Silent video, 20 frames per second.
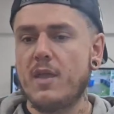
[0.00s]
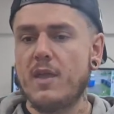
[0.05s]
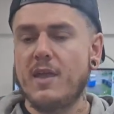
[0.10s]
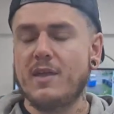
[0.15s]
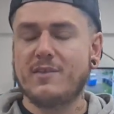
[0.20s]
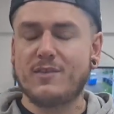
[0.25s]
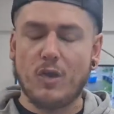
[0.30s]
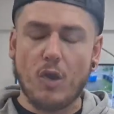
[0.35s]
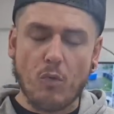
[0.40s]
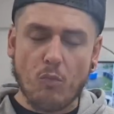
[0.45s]

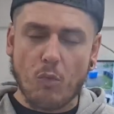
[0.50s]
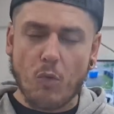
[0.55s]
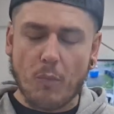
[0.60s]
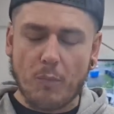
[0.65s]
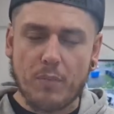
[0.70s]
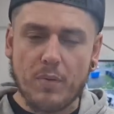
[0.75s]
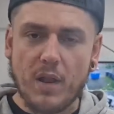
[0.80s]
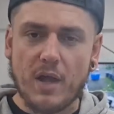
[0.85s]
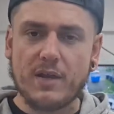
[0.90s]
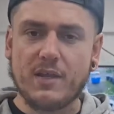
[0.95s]
it's a lot
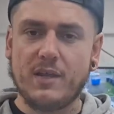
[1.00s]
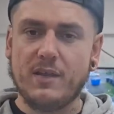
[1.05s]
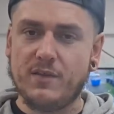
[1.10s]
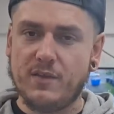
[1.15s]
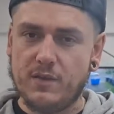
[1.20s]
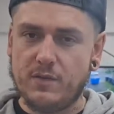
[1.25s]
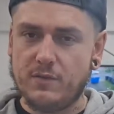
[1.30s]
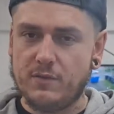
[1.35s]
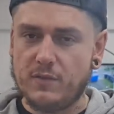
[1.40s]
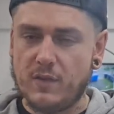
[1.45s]
more bloody
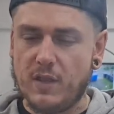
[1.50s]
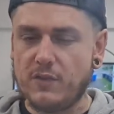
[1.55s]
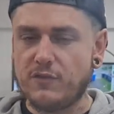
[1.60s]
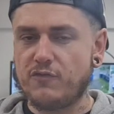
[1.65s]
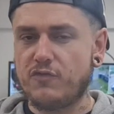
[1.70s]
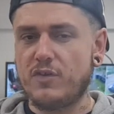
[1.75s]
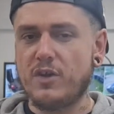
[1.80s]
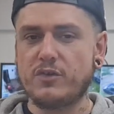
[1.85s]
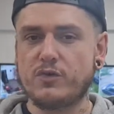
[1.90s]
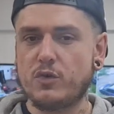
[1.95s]
than
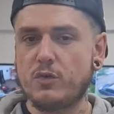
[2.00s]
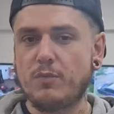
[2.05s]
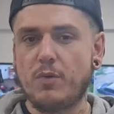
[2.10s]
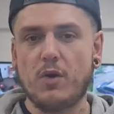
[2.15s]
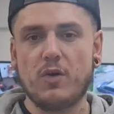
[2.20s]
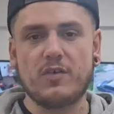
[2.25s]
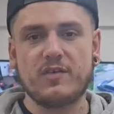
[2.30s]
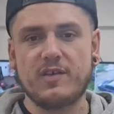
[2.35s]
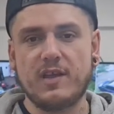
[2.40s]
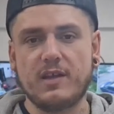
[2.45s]
traditional
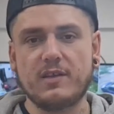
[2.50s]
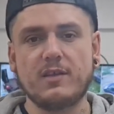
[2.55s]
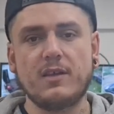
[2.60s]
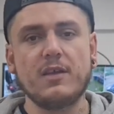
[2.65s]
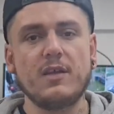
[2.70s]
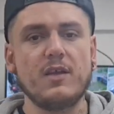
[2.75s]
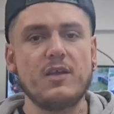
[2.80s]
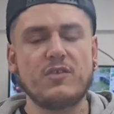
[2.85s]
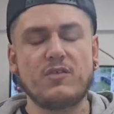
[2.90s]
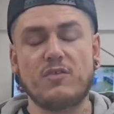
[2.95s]
boxing,
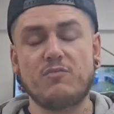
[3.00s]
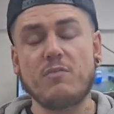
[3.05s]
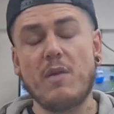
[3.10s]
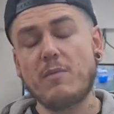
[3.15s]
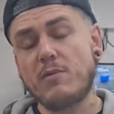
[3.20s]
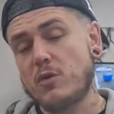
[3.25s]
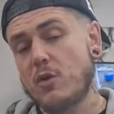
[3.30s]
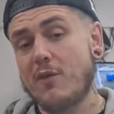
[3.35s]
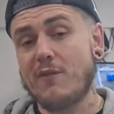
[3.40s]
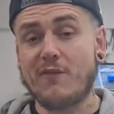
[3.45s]
so it's
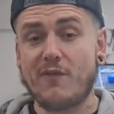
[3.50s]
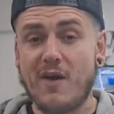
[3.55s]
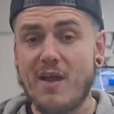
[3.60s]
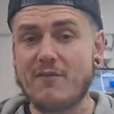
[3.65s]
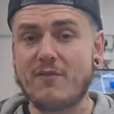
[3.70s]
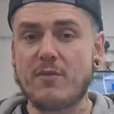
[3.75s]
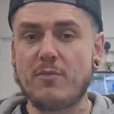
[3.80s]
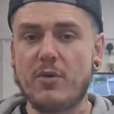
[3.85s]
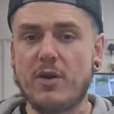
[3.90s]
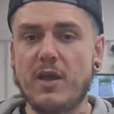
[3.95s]
maybe not for
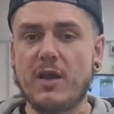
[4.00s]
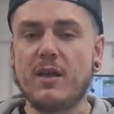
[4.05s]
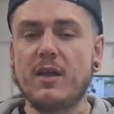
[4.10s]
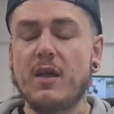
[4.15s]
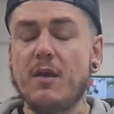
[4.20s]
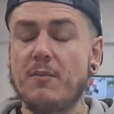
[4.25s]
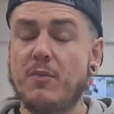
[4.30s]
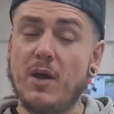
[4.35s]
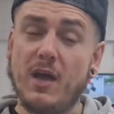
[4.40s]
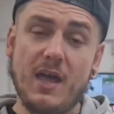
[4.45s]
everybody,
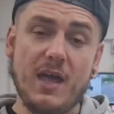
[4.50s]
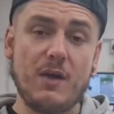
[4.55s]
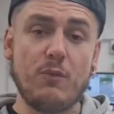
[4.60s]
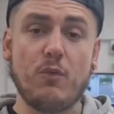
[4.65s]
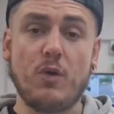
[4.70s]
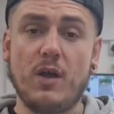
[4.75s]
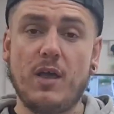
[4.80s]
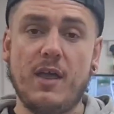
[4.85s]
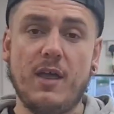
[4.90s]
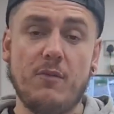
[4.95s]
but
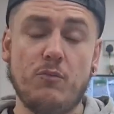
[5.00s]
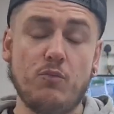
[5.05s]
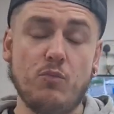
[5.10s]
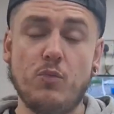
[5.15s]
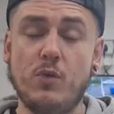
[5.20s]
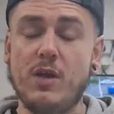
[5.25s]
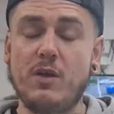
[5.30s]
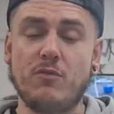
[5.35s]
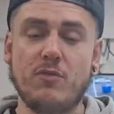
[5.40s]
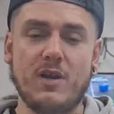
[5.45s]

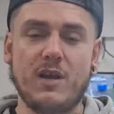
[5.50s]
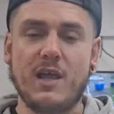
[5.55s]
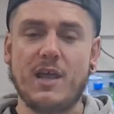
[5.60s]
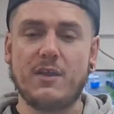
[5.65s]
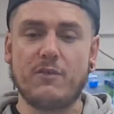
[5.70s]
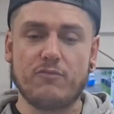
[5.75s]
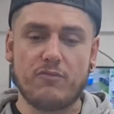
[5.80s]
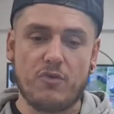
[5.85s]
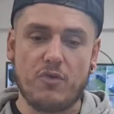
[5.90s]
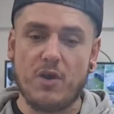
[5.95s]
we really had
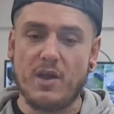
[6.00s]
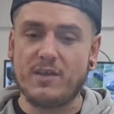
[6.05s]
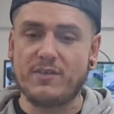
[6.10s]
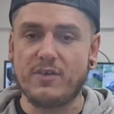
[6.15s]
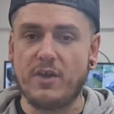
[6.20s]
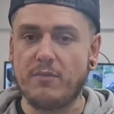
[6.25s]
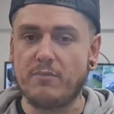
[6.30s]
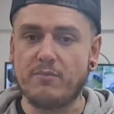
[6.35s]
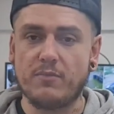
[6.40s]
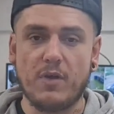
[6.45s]
a great
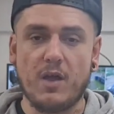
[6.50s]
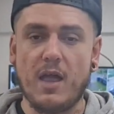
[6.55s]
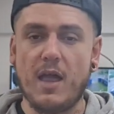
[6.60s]
time.